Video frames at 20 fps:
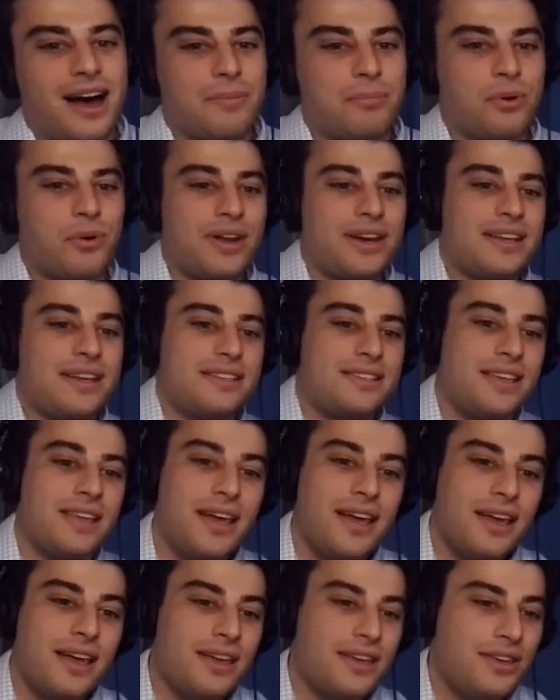Point is,
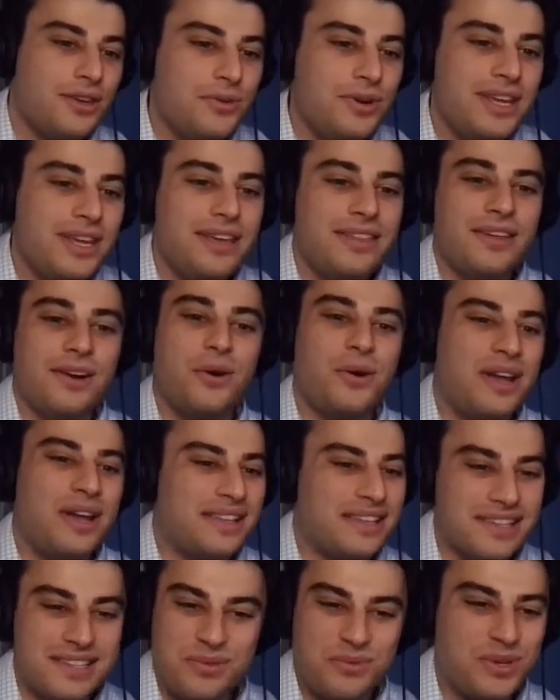Uni though, it
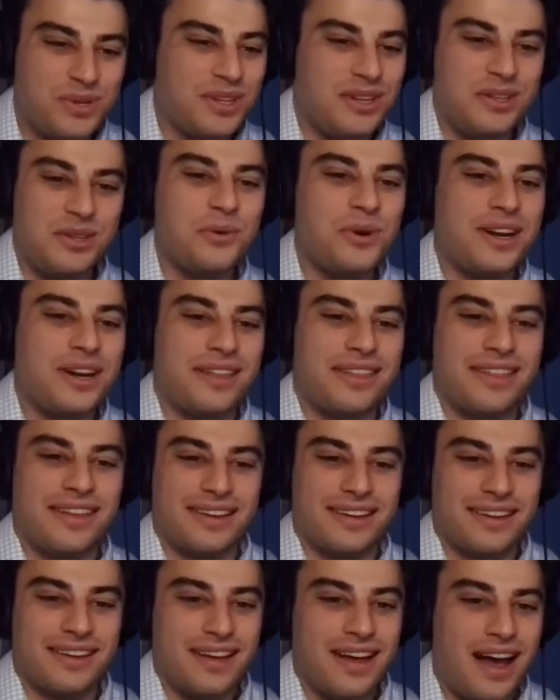doesn't really do anything,